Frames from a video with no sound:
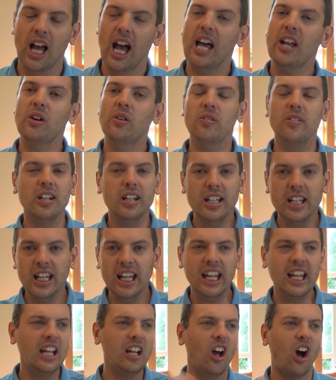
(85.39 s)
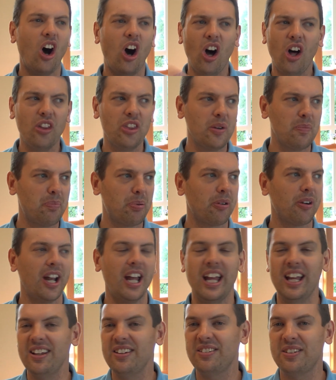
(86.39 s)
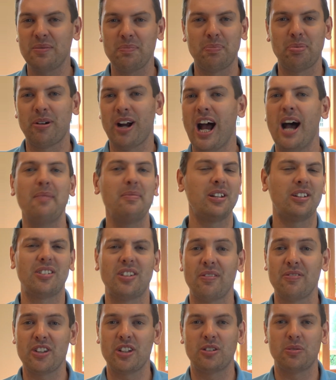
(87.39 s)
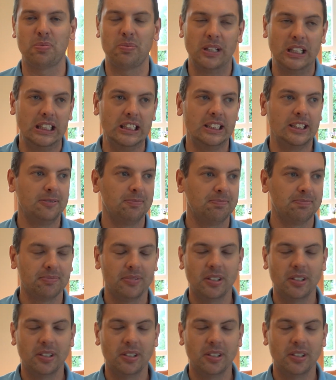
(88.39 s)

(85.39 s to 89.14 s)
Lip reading: I don't need all the praise and promise of this